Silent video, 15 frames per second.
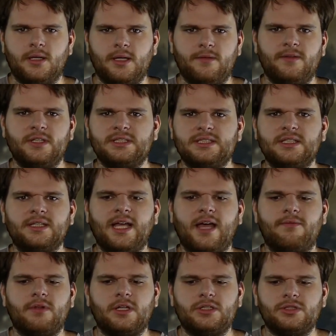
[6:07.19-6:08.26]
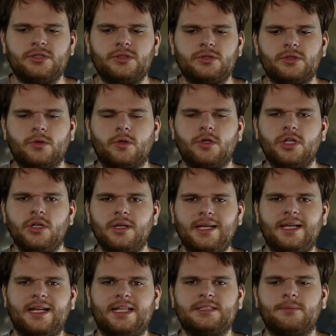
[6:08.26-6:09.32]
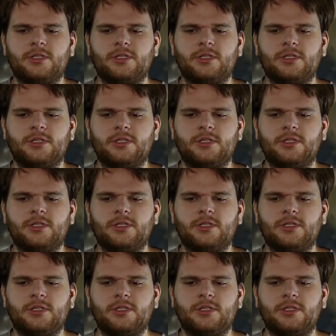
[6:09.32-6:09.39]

If you still have issues or you need as